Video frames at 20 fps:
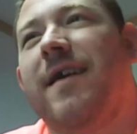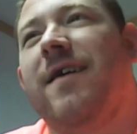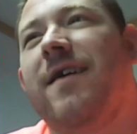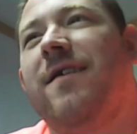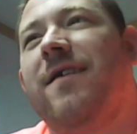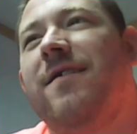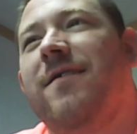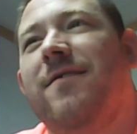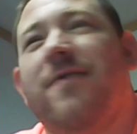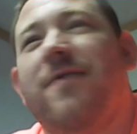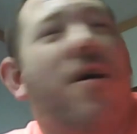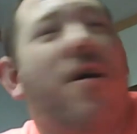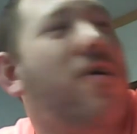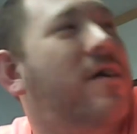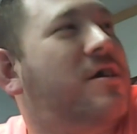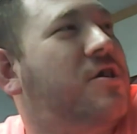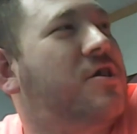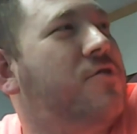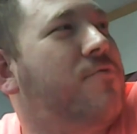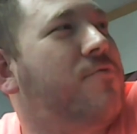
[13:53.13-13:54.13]
Yeah.
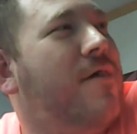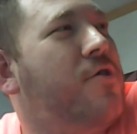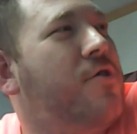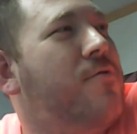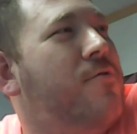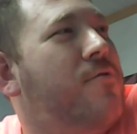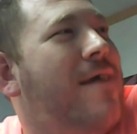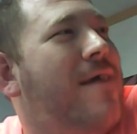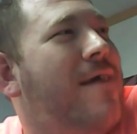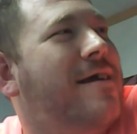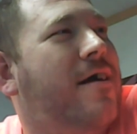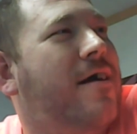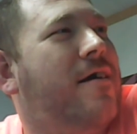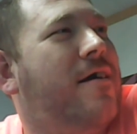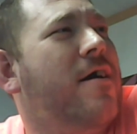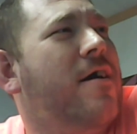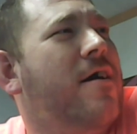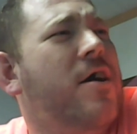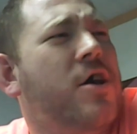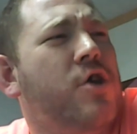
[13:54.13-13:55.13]
All right, you ready
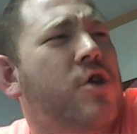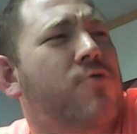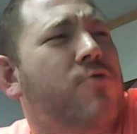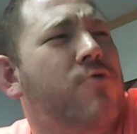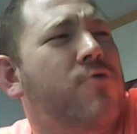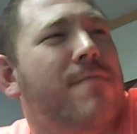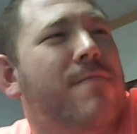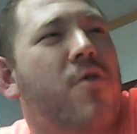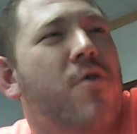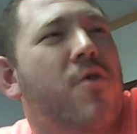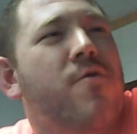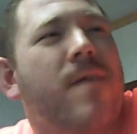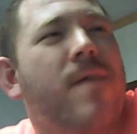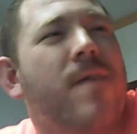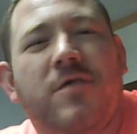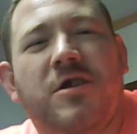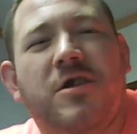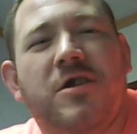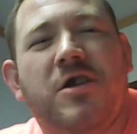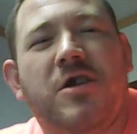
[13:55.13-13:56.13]
to move
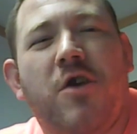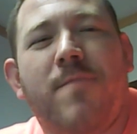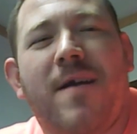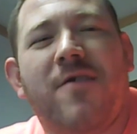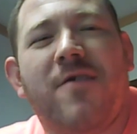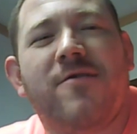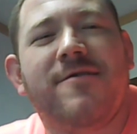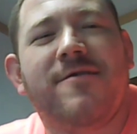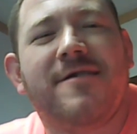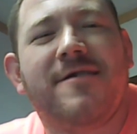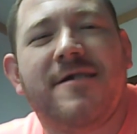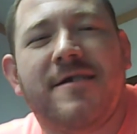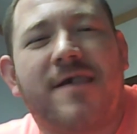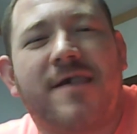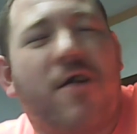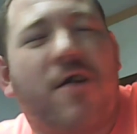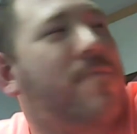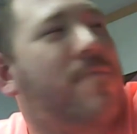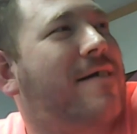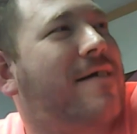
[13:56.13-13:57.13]
on to Joe Burns and
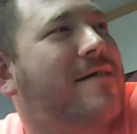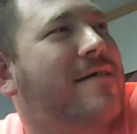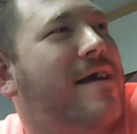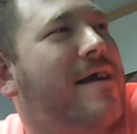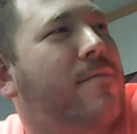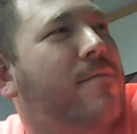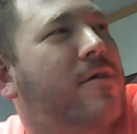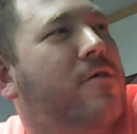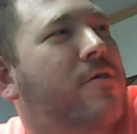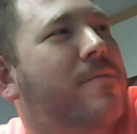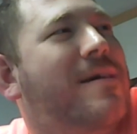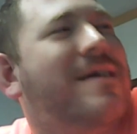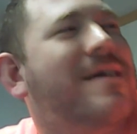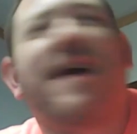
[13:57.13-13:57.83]
talk about him a little bit